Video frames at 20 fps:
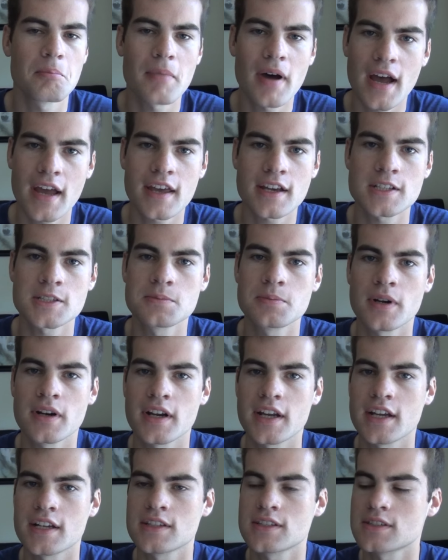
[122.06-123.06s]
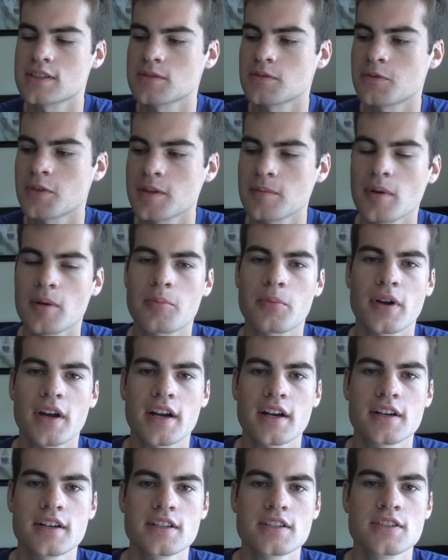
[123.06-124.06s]
my experience, female
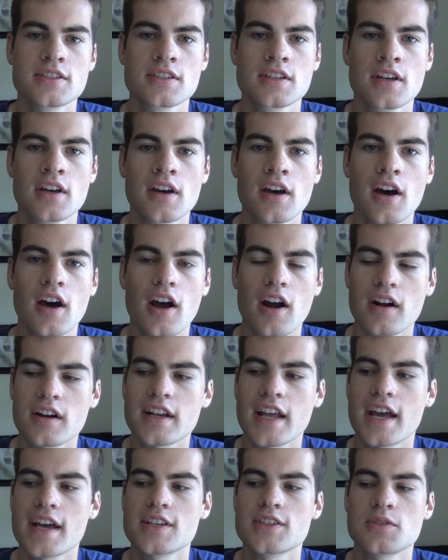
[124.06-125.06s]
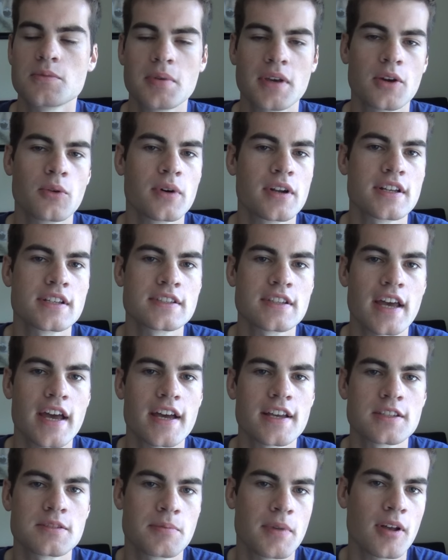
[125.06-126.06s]
predators aren't as ubiquitous
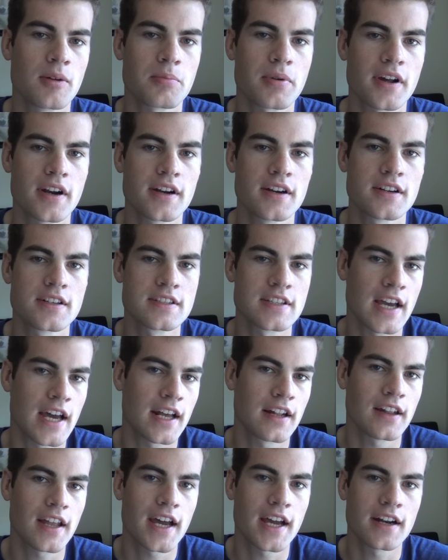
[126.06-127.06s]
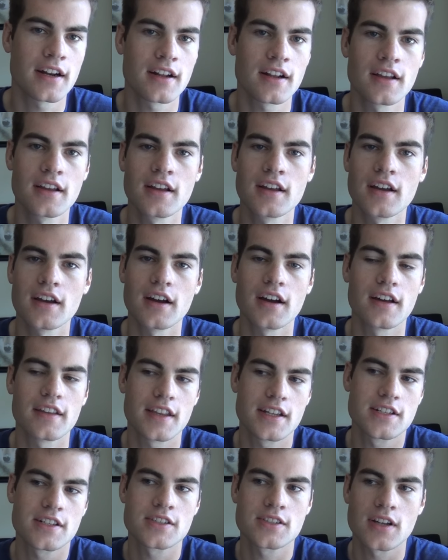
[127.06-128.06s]
as male predators online. Uh,
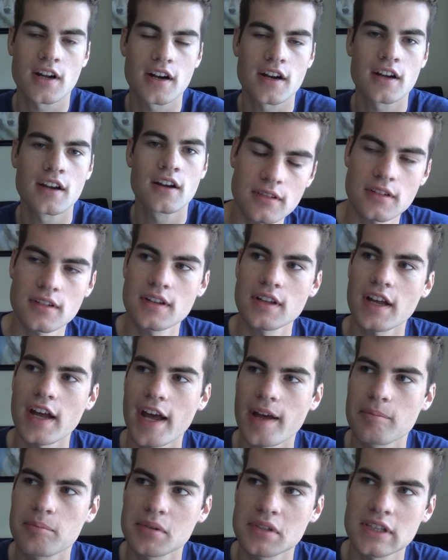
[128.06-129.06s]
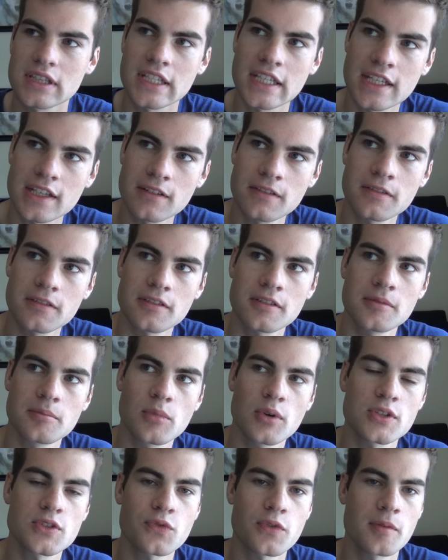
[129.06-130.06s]
they just aren't. I believe
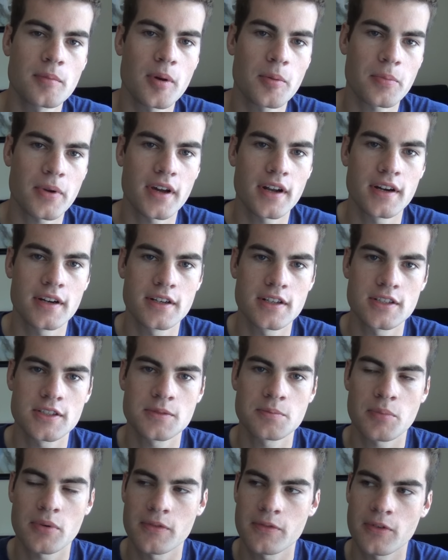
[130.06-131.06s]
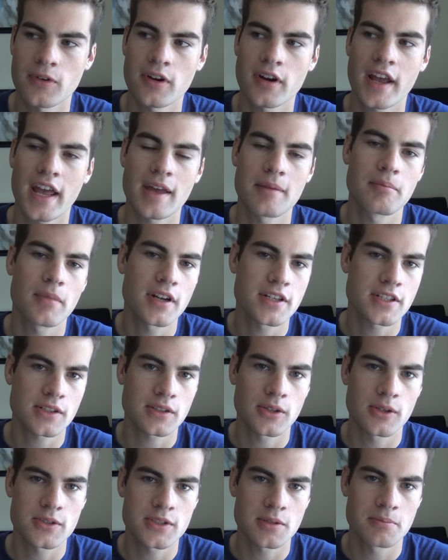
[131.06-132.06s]
most female predators prefer a much
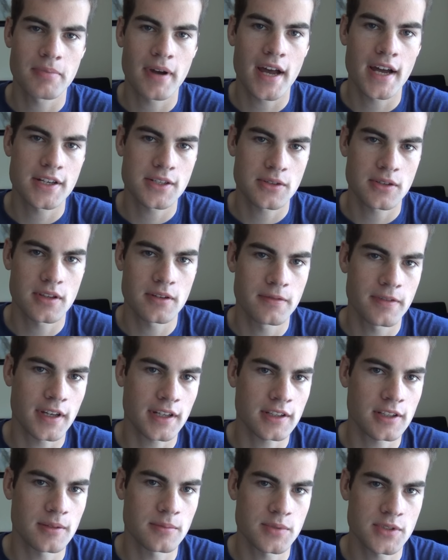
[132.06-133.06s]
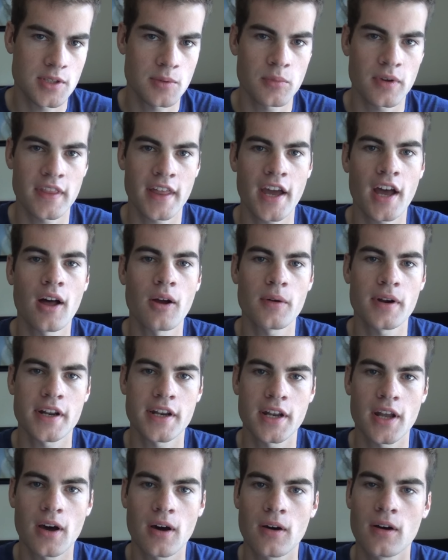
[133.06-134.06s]
closer bond to their victim, someone they already
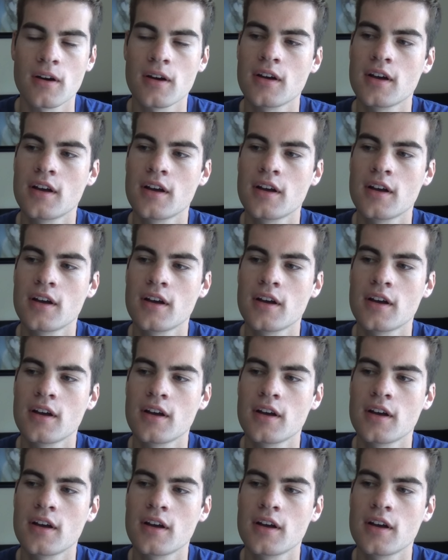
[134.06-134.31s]
know,